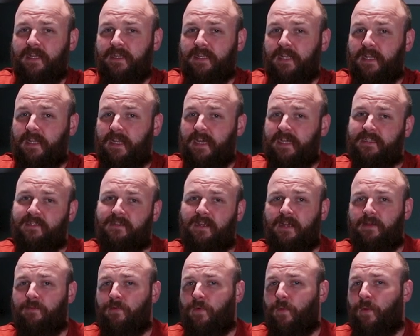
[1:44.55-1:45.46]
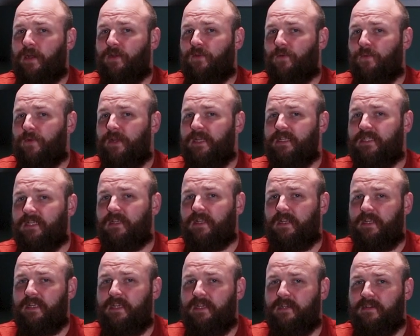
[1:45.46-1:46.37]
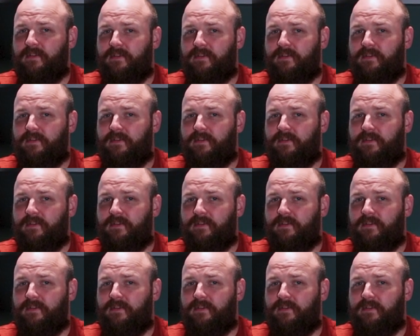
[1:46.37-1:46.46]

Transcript: and the last time quite recently